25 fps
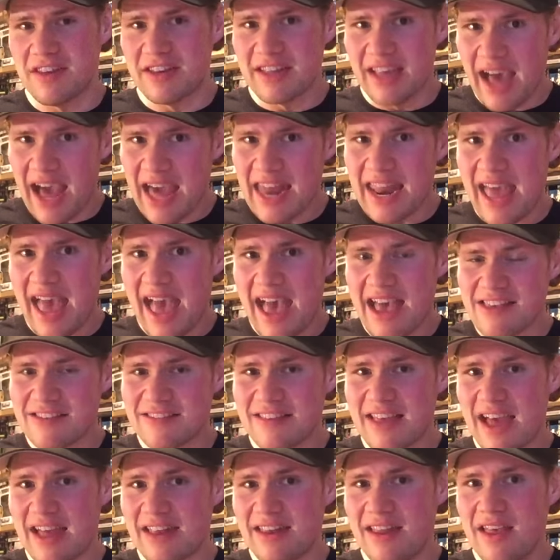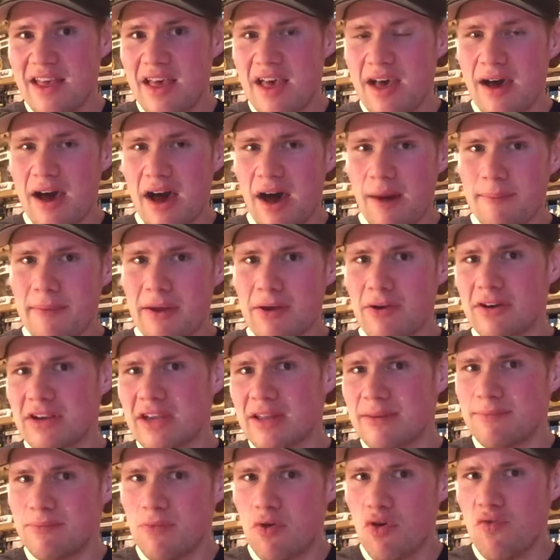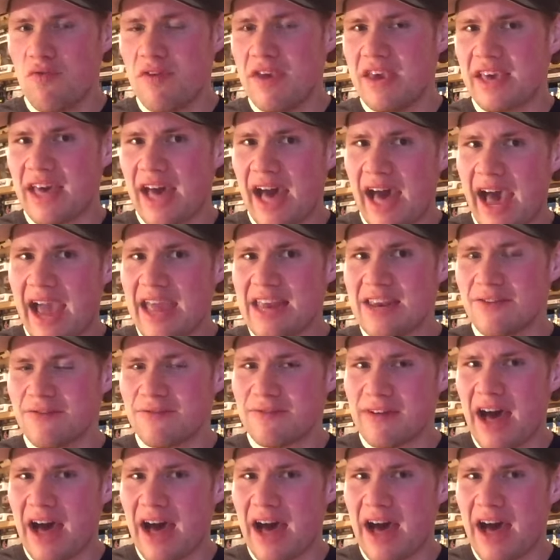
And it kind of has that American Movie kind of